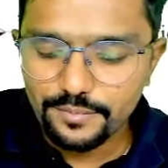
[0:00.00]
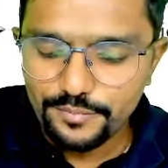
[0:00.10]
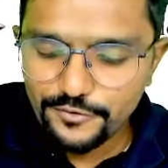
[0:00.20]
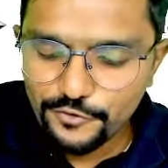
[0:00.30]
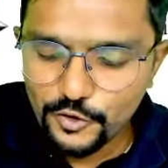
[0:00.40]

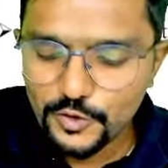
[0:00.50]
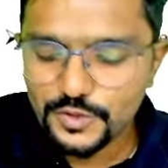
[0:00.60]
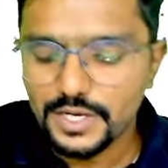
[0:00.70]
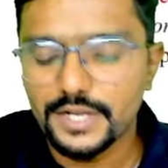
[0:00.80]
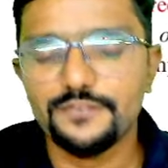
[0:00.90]
before
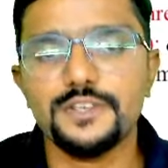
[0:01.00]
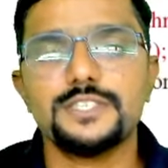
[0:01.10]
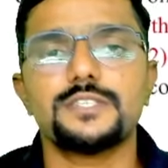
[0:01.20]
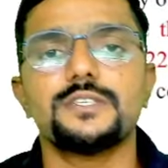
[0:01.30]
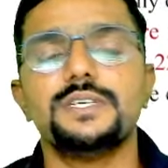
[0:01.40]

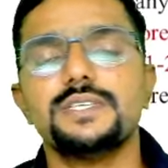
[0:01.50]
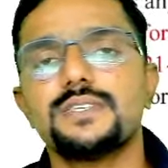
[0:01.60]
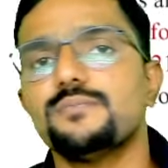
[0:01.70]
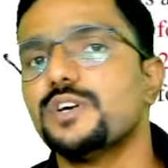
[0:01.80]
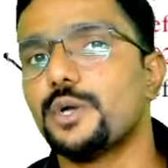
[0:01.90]
31st
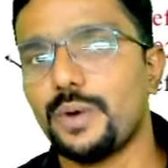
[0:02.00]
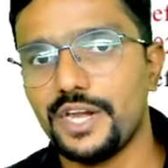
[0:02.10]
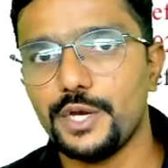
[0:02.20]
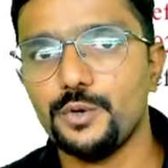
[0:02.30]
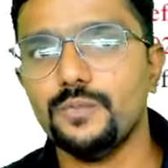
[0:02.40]
December
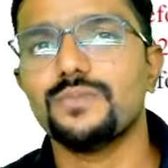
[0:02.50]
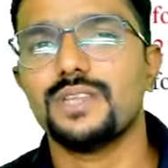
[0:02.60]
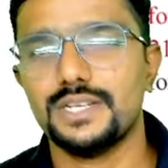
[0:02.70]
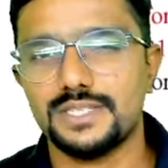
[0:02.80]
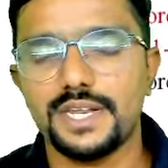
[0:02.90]
22.
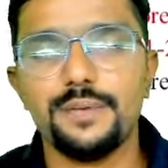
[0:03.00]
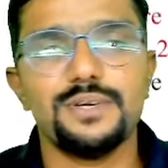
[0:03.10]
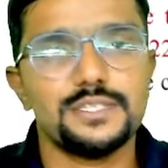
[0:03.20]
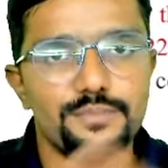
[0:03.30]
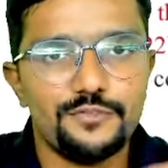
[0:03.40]
That is 3
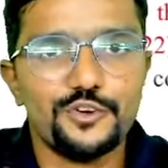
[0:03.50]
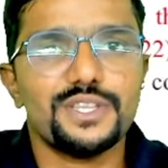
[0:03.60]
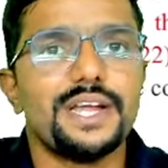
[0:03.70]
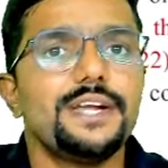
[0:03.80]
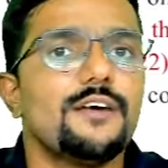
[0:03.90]
months before
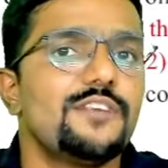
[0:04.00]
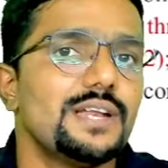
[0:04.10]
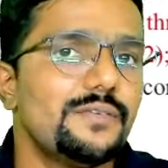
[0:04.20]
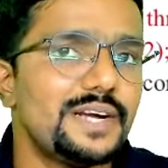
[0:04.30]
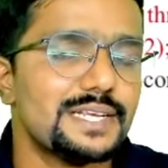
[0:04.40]
the end of
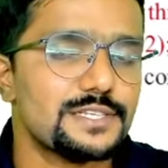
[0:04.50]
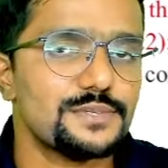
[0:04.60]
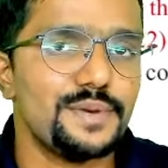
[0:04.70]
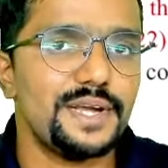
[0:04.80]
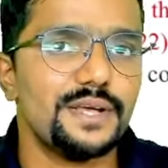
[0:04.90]
relevant
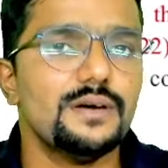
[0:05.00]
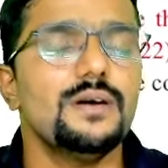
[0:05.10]
assessment year,